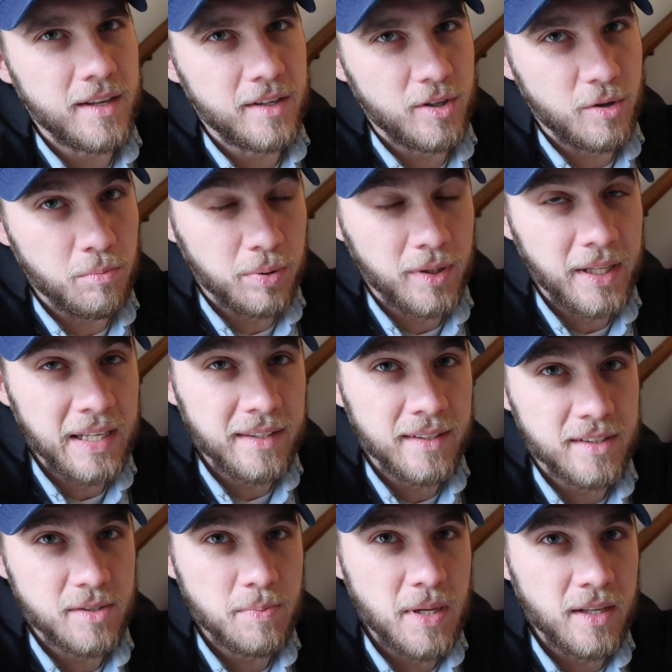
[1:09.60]
and her
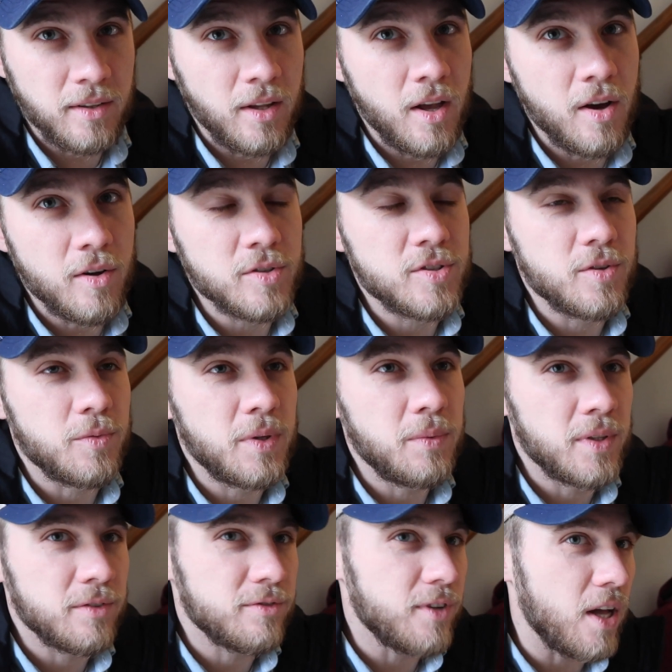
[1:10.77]
platelets being low so we
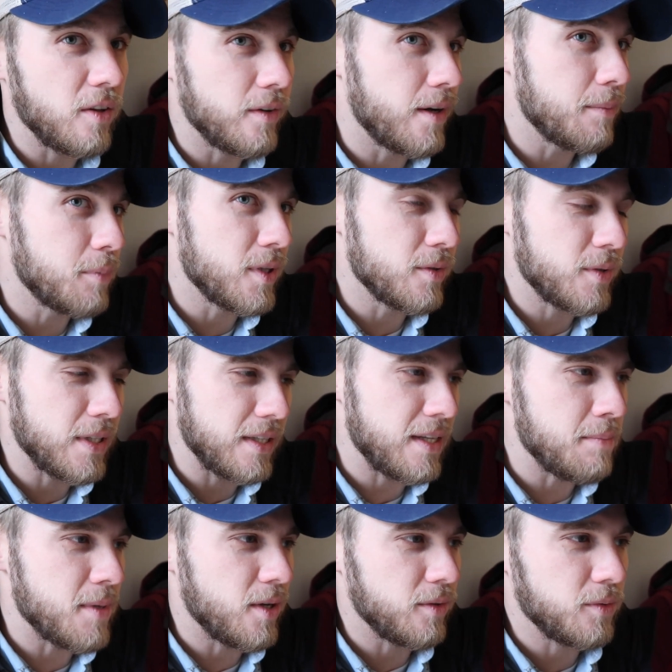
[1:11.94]
want to follow up on it we
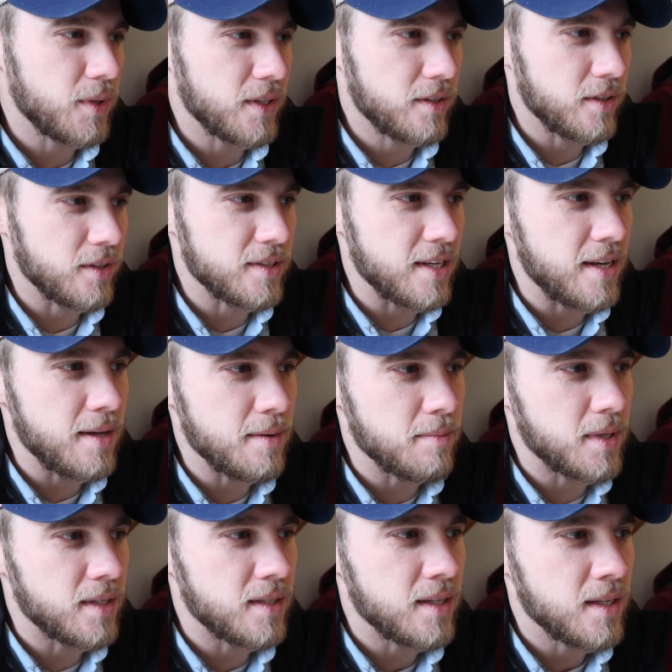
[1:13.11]
emailed with her team
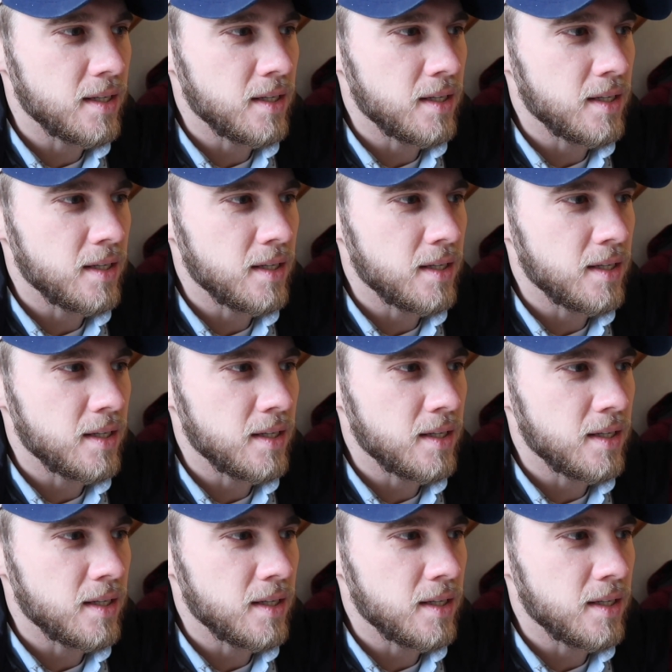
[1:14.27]
and